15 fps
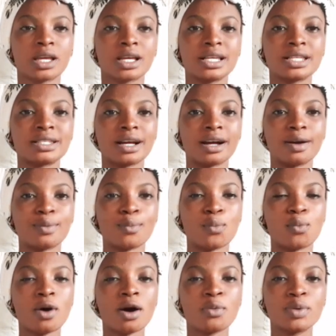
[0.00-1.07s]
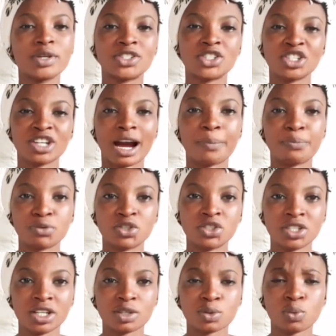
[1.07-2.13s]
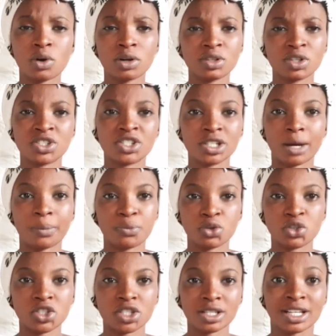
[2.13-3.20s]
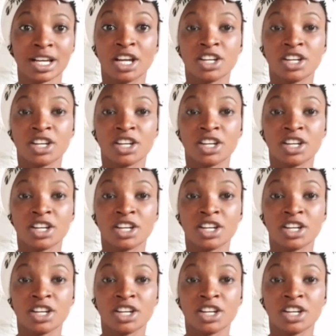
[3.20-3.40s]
Is that what will she appreciate? What does she appreciate?